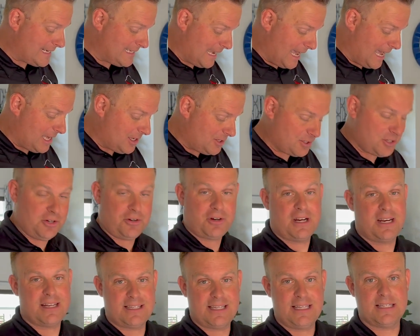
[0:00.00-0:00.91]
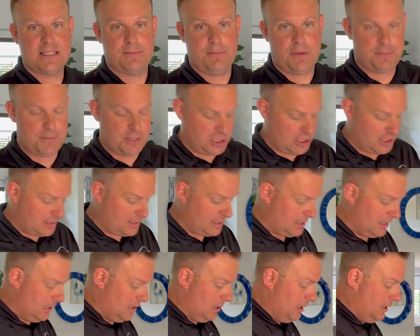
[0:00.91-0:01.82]
tiles, and you're going to see some
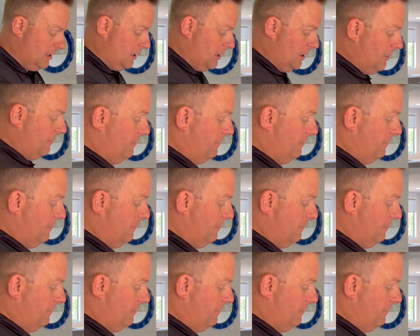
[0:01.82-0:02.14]
images, I'm